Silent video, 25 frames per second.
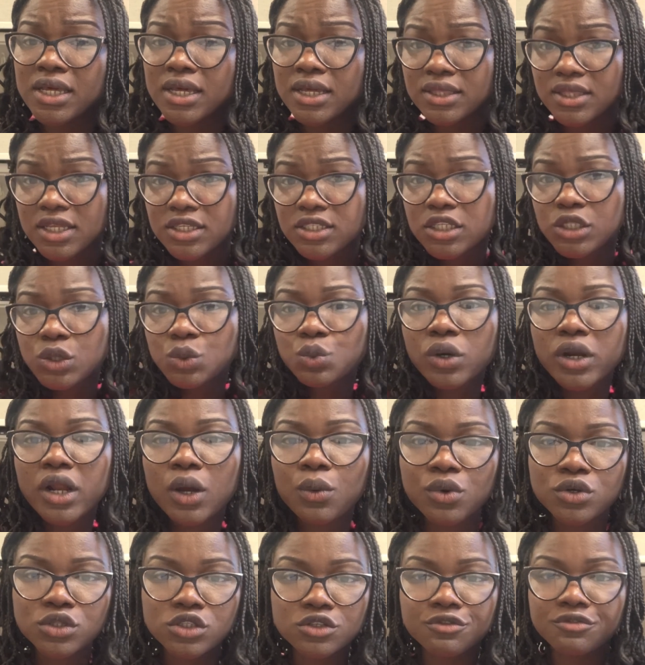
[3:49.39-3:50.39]
This is what I
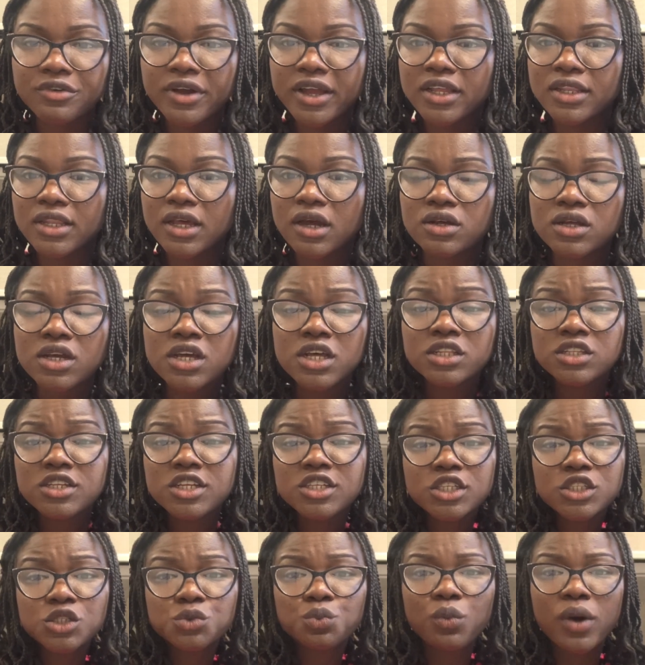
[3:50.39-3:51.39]
want to find out. This
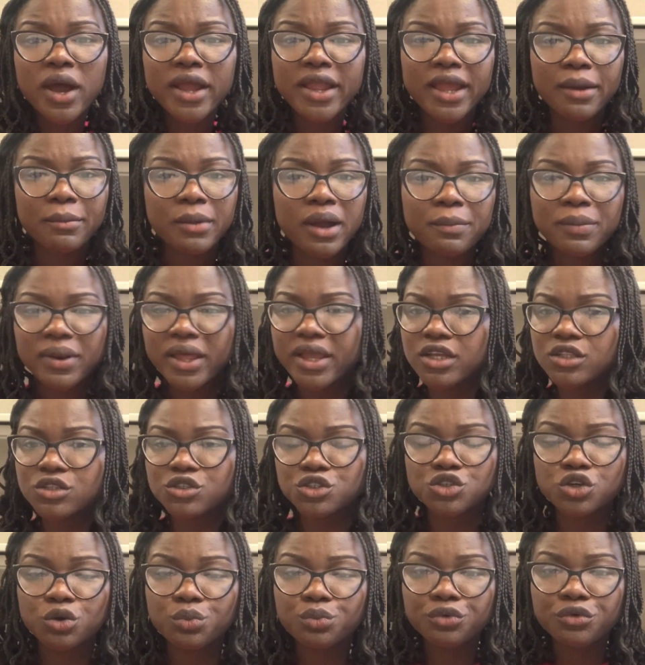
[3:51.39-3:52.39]
is why I'm applying to
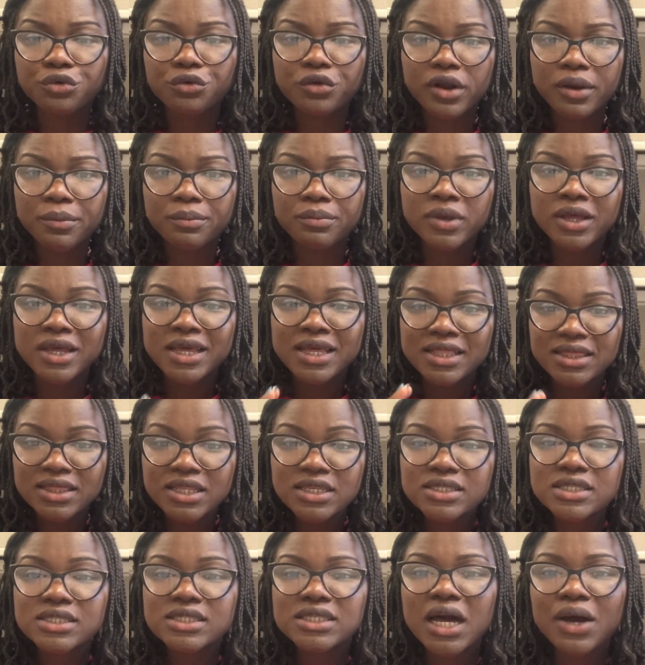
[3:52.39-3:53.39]
your program.
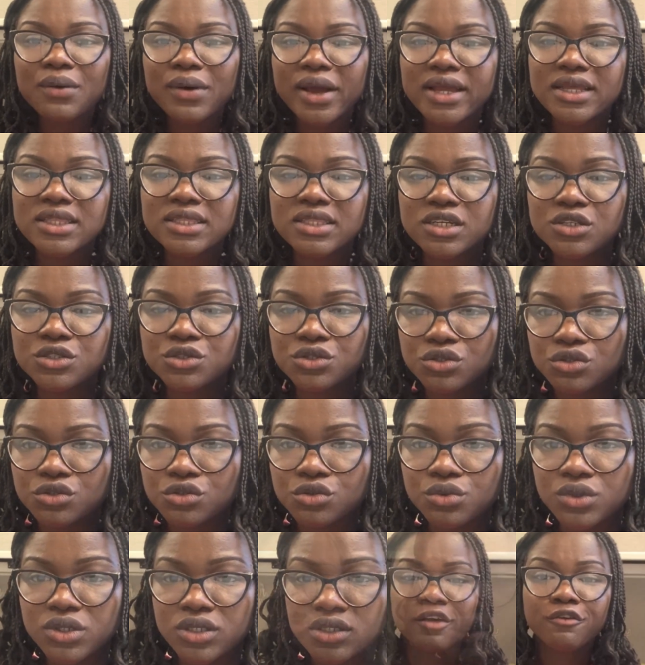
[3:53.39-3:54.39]
This is how I intend to
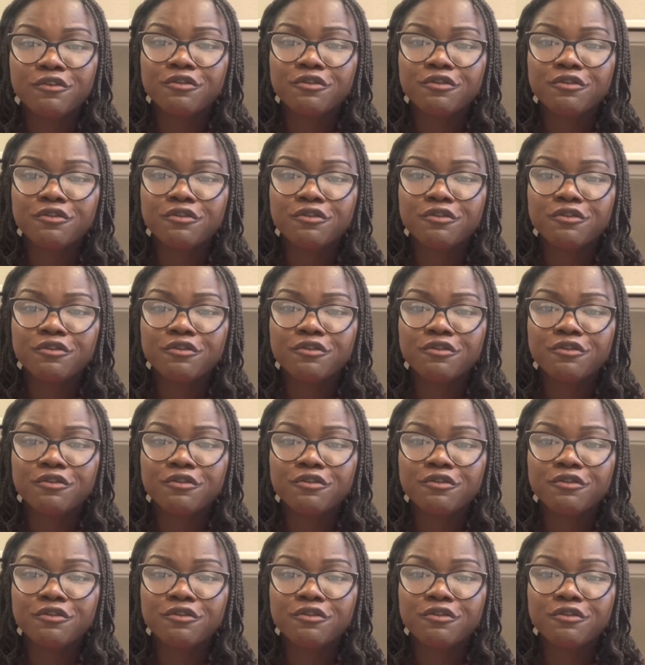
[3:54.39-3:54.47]
do it.